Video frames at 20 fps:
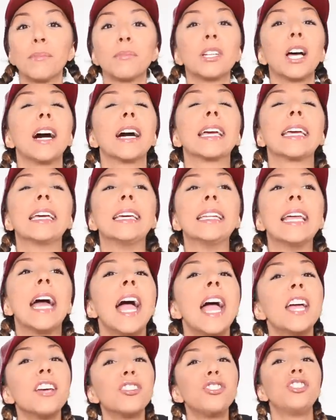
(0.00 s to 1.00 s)
I'm talking
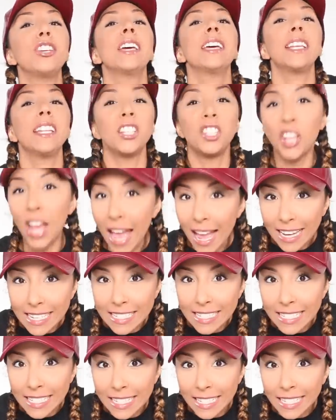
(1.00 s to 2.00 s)
Janet
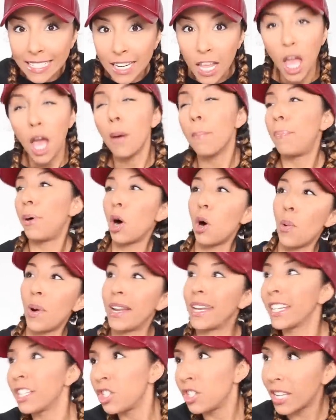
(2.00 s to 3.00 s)
Jackson,
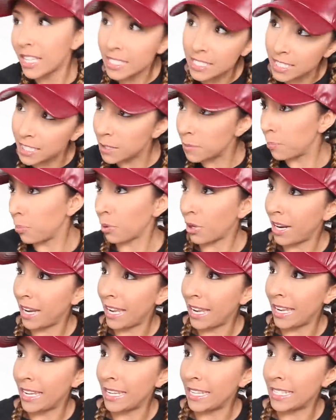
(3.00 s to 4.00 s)
Poetic Justice
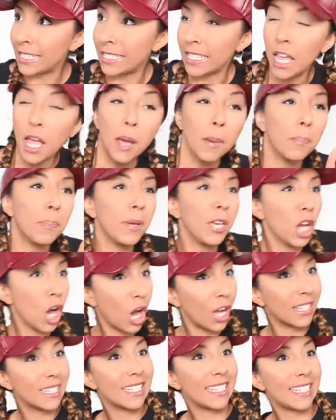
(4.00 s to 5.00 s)
braids,
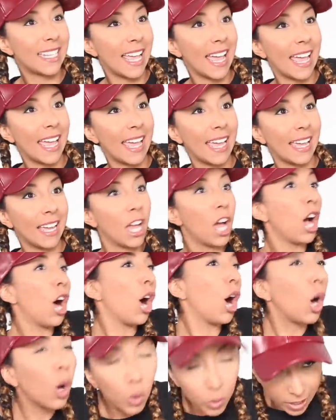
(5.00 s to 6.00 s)
Beyonce,
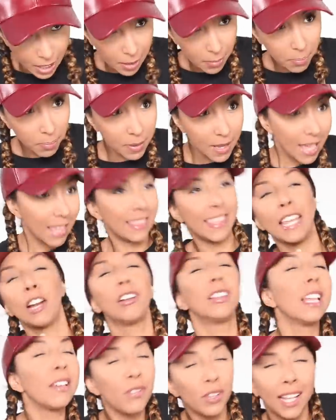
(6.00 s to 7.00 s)
Hold Up, They
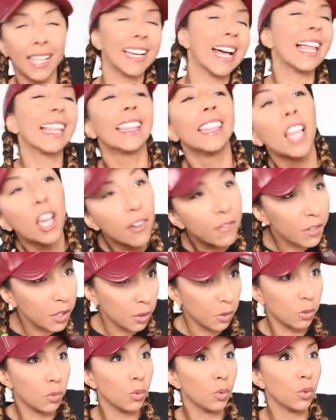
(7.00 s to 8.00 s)
Don't Love You Like I Love
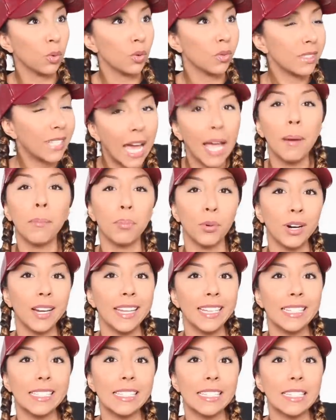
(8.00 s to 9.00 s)
You type
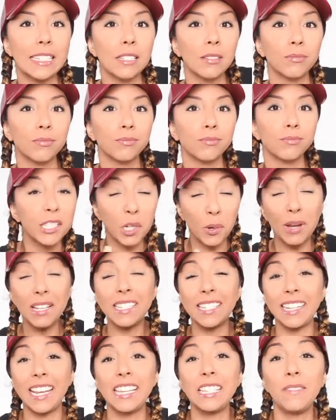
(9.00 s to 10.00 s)
braids. So
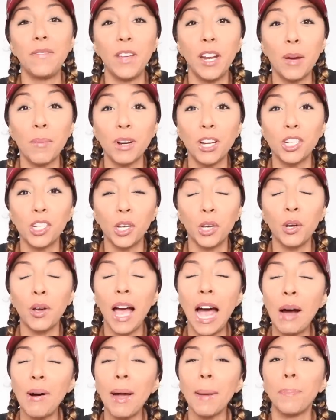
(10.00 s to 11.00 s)
in today's video, I'm gonna show you
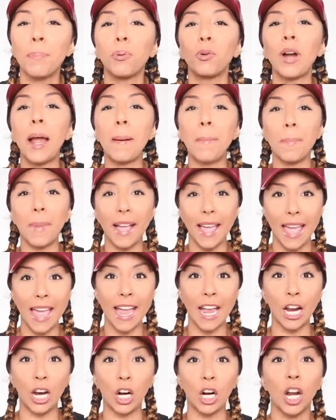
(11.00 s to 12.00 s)
how I prep my
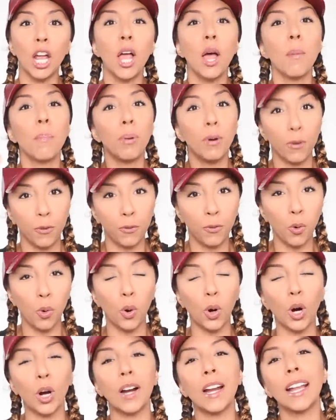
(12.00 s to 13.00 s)
hair
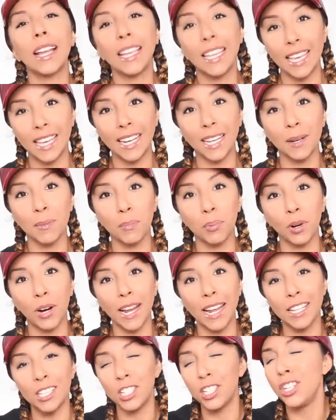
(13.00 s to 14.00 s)
before getting
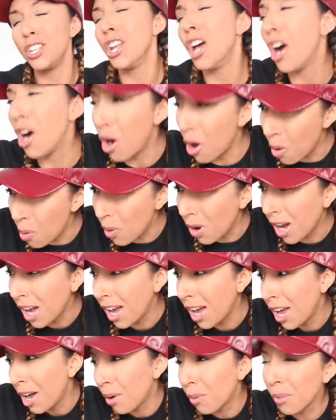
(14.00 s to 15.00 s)
braids. No,
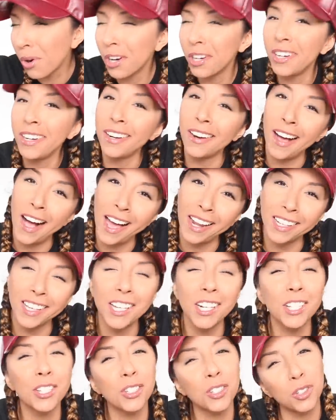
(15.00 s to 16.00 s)
we're not
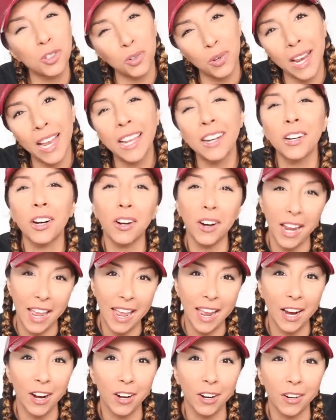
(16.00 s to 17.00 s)
gonna straighten our
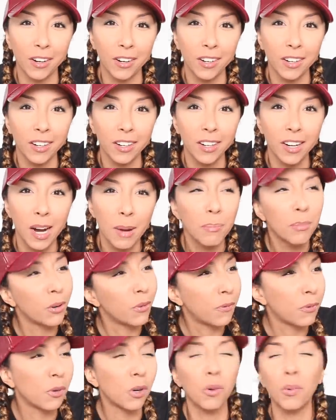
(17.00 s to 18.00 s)
hair
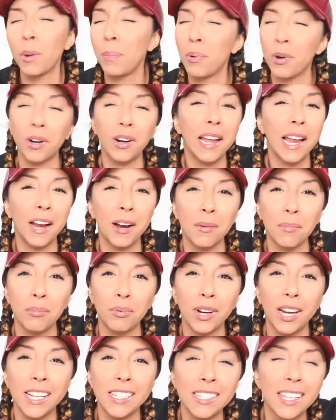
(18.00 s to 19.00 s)
before we put our hair in
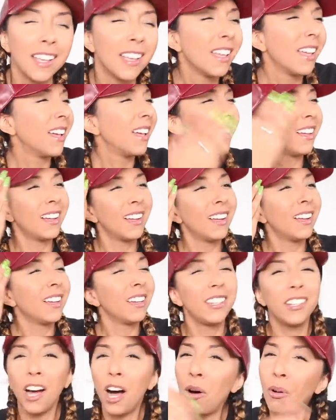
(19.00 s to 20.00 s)
braids.
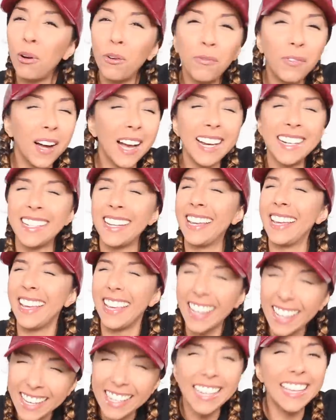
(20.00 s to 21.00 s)
Y'all will find
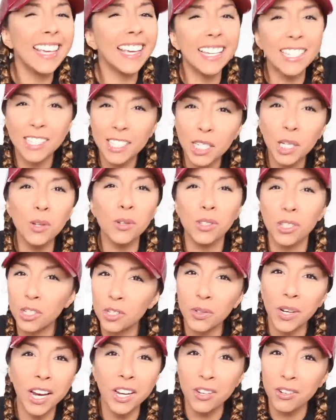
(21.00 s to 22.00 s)
any excuse to
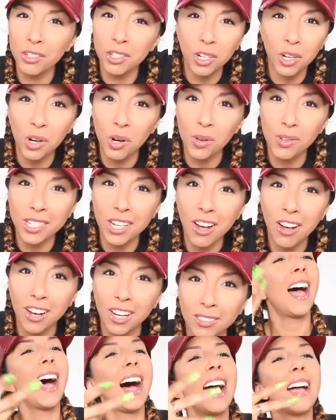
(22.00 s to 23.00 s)
straighten your curls,
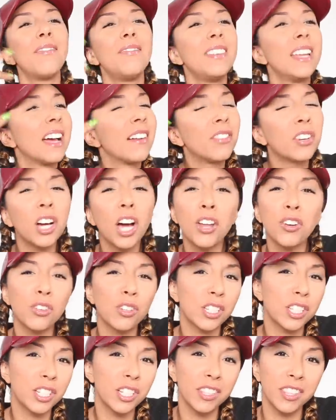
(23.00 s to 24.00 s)
huh? I've never
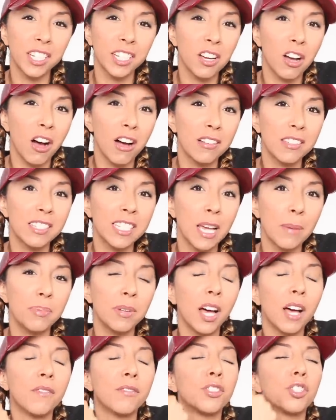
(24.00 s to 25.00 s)
understood the
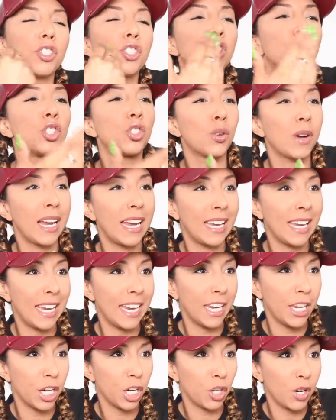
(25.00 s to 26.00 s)
concept of
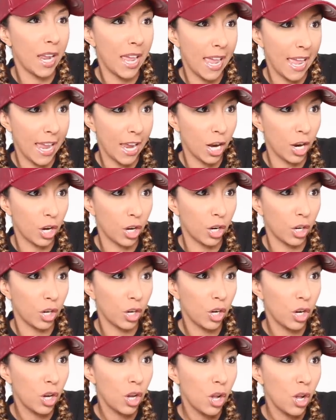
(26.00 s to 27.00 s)
straightening your
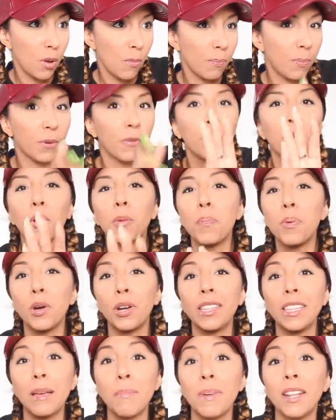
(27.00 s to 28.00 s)
hair before
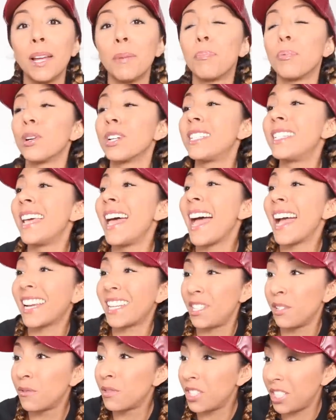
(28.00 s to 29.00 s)
putting them in a
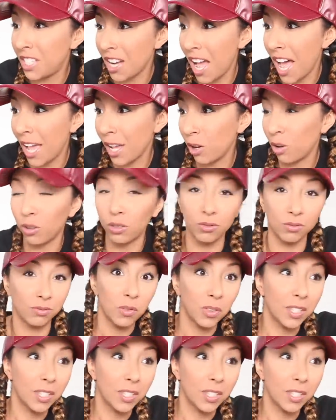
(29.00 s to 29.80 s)
protective style.